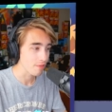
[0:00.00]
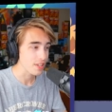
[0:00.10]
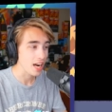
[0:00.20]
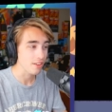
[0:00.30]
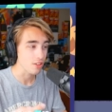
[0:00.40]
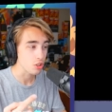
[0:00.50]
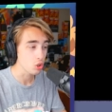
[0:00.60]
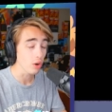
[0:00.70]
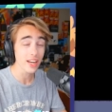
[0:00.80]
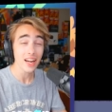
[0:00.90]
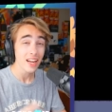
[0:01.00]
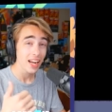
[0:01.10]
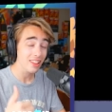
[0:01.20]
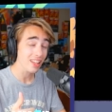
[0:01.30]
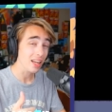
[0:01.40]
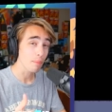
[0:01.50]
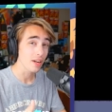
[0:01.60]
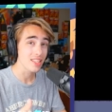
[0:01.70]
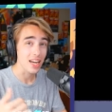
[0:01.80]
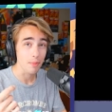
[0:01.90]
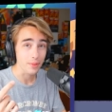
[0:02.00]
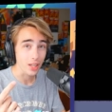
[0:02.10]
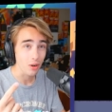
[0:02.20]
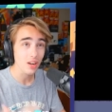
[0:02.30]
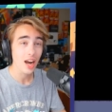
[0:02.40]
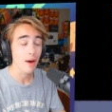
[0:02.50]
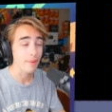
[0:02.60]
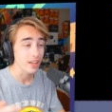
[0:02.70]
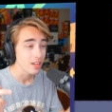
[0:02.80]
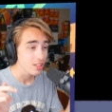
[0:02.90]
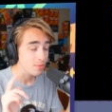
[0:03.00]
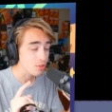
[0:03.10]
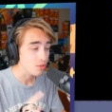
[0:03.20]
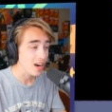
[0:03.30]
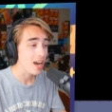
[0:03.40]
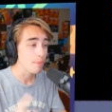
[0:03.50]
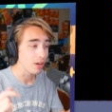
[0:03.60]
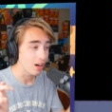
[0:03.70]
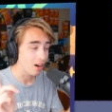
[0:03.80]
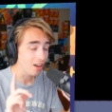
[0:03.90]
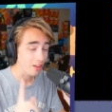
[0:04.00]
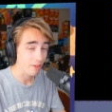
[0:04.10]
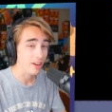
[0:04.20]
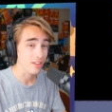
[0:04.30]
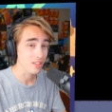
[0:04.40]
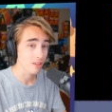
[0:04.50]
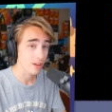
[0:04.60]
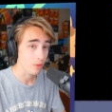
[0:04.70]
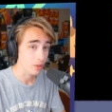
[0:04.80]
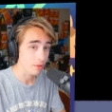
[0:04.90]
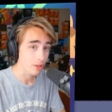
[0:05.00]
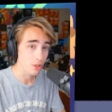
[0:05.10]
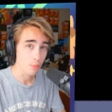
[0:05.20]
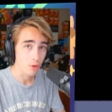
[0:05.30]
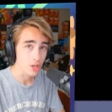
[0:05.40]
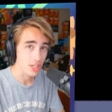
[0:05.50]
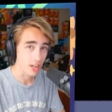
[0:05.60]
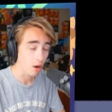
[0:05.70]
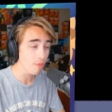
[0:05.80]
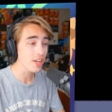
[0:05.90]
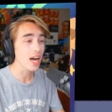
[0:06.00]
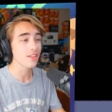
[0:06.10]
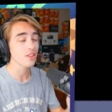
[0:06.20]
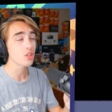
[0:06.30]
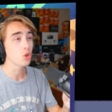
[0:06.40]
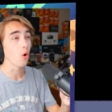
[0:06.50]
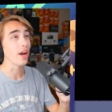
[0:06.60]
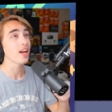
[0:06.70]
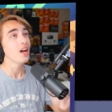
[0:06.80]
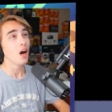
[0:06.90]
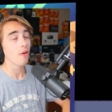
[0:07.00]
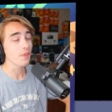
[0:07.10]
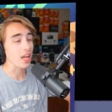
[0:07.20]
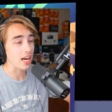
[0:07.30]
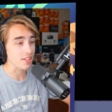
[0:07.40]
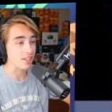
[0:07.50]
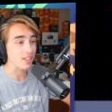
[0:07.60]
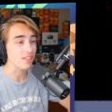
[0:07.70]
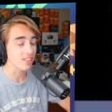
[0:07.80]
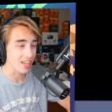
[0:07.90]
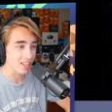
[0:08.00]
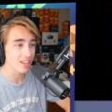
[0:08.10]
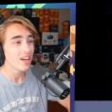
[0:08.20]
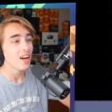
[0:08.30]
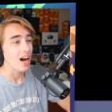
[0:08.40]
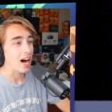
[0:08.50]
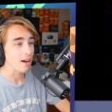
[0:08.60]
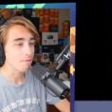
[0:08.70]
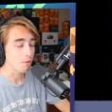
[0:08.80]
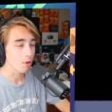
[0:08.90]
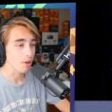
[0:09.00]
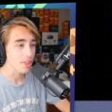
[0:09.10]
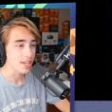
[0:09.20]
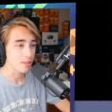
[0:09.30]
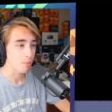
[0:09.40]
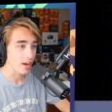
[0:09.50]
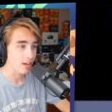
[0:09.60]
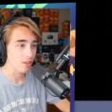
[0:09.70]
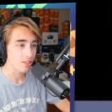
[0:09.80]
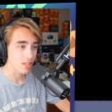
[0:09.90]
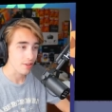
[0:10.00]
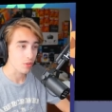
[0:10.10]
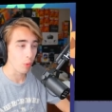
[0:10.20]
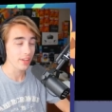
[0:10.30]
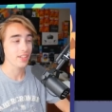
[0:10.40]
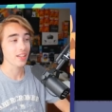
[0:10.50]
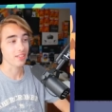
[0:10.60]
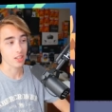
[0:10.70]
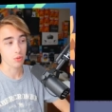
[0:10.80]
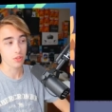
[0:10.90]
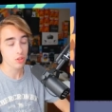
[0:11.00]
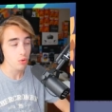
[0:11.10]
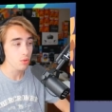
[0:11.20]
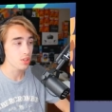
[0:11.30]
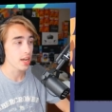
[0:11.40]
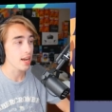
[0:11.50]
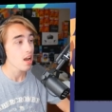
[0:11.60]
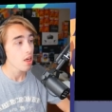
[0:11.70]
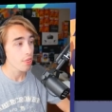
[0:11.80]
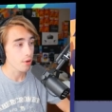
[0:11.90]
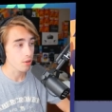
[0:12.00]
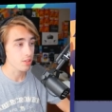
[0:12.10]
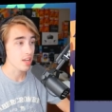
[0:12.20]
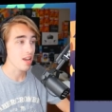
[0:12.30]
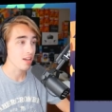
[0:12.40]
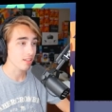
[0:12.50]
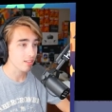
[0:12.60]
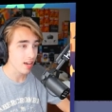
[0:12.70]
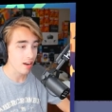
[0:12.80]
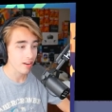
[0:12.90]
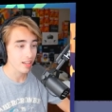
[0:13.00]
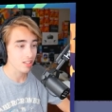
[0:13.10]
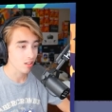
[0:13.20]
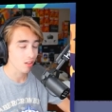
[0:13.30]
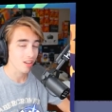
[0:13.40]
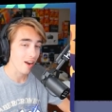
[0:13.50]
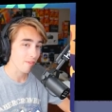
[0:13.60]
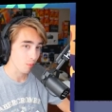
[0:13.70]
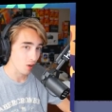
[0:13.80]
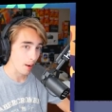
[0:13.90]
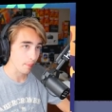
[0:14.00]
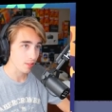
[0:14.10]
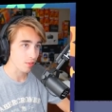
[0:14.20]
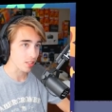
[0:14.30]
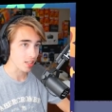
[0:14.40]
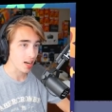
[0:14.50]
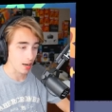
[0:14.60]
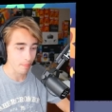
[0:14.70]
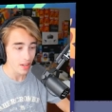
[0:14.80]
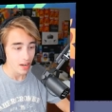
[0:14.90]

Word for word: If you guys enjoyed, hit that like button down below, comment, subscribe, all that kind of stuff. I really, really do appreciate it. Hopefully, guys enjoy. Hopefully, guys are excited uh, for this brand new series. Once again, the schedule is Tuesday, Thursday, Saturday, so look out for more episodes to come.